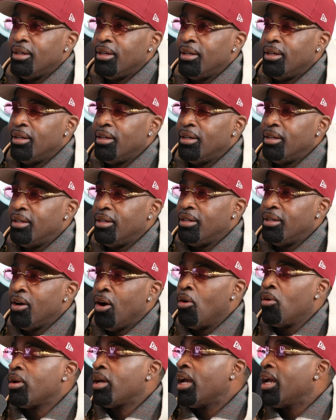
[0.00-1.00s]

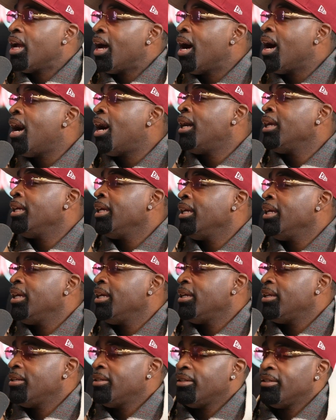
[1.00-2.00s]
Okay, high end.